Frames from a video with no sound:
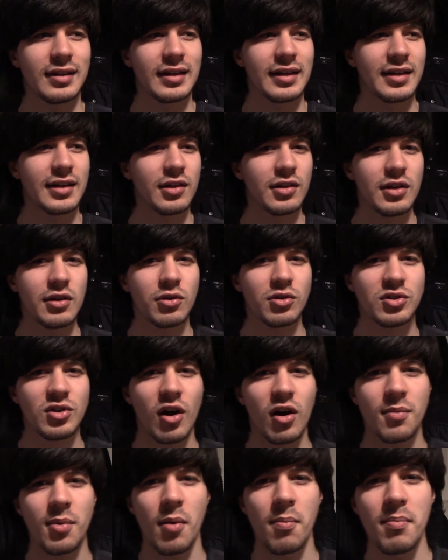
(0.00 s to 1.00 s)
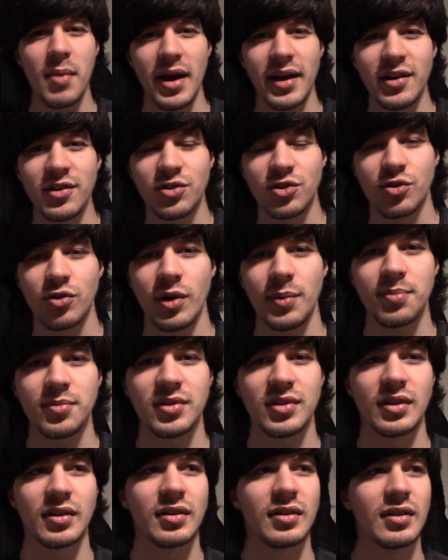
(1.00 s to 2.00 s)
like it will talk about
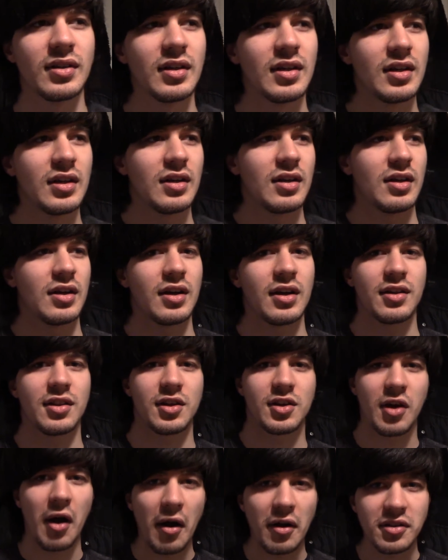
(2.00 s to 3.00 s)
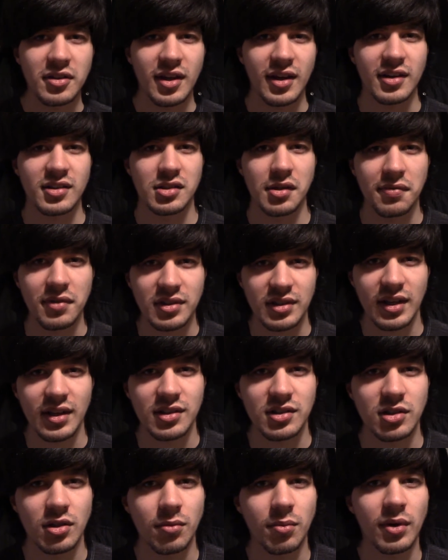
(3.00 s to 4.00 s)
manuscripts and the context of a
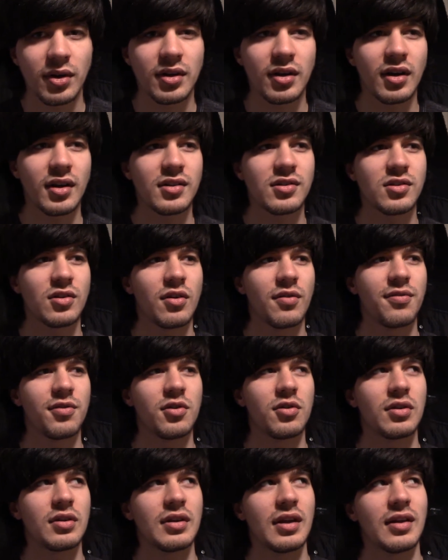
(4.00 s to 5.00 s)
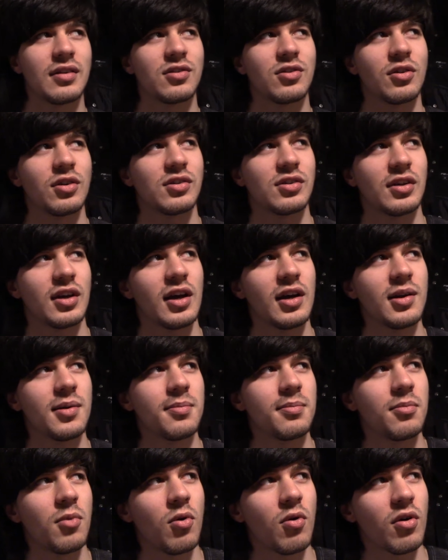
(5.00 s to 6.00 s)
text and whatnot. So so it's kind of
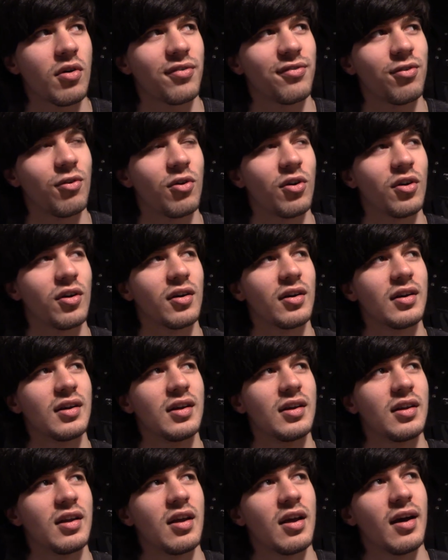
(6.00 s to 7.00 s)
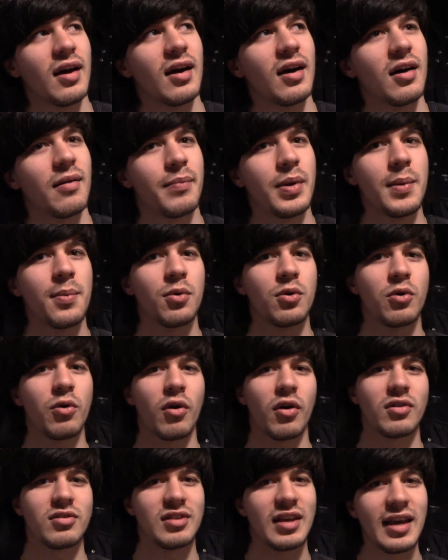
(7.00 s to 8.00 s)
more for people who
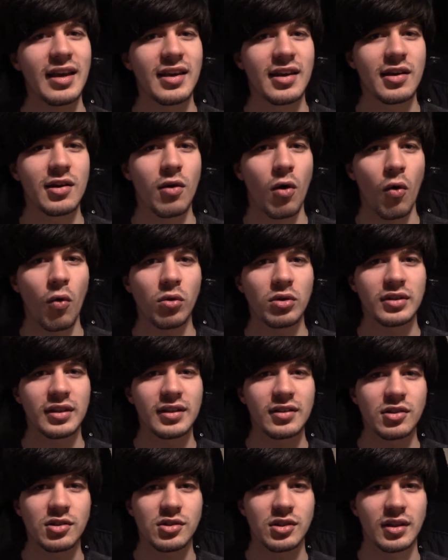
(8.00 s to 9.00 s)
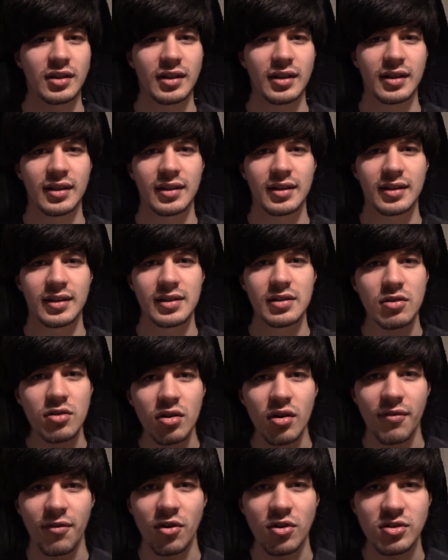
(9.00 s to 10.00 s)
are taking Old English in a
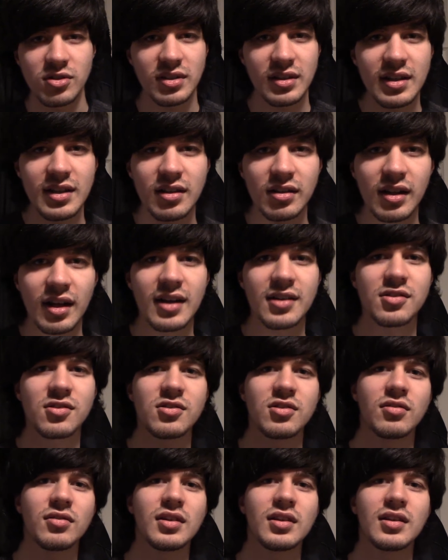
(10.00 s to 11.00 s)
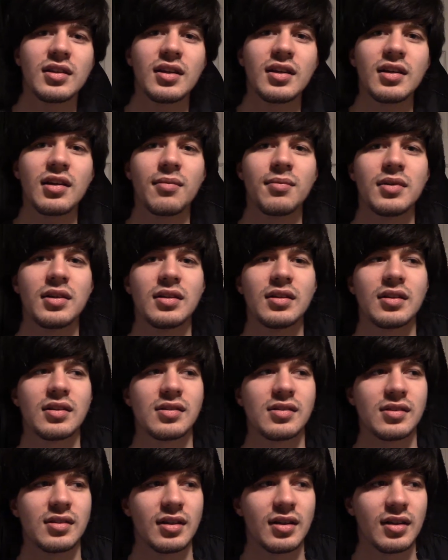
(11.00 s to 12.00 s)
university class or something like that. I mean,
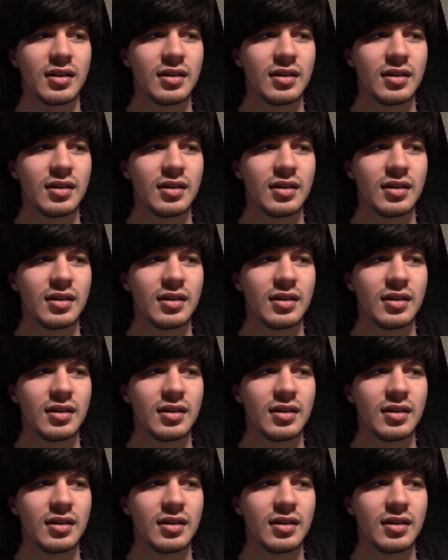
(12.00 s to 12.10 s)
it's